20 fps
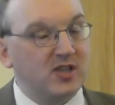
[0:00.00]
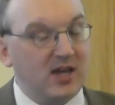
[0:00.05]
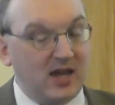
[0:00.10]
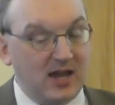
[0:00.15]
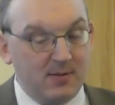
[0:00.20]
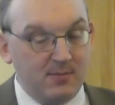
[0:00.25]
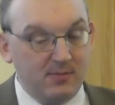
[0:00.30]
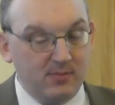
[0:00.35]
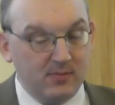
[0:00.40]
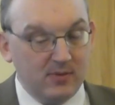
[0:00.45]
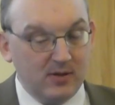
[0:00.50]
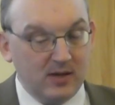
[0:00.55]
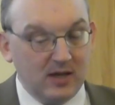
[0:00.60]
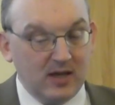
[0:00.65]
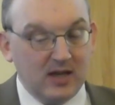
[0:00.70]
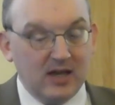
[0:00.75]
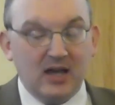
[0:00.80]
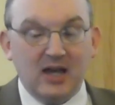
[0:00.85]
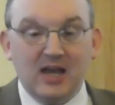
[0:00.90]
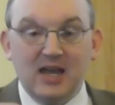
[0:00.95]
them
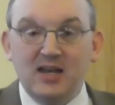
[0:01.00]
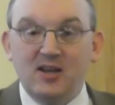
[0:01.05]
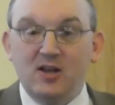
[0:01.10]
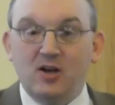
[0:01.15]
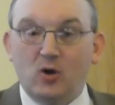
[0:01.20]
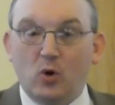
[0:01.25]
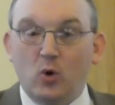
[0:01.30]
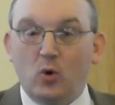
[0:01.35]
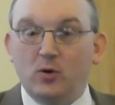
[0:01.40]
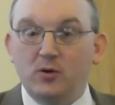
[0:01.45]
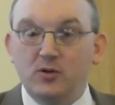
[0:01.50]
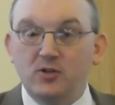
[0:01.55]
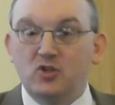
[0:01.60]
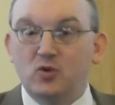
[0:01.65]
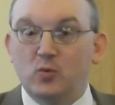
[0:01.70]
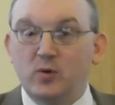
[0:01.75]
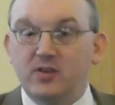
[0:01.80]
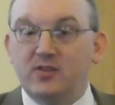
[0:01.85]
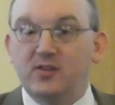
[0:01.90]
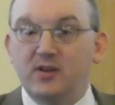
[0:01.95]
in
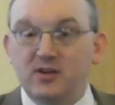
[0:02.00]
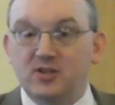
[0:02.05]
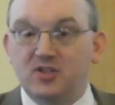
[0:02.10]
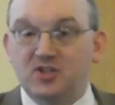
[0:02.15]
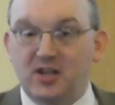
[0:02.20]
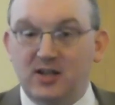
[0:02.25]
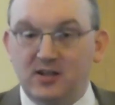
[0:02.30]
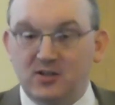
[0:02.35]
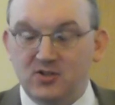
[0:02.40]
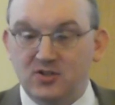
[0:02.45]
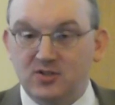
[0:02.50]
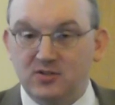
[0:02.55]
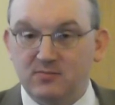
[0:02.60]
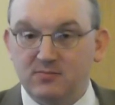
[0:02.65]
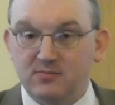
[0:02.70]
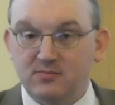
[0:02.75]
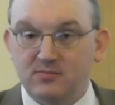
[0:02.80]
accordance with their sins,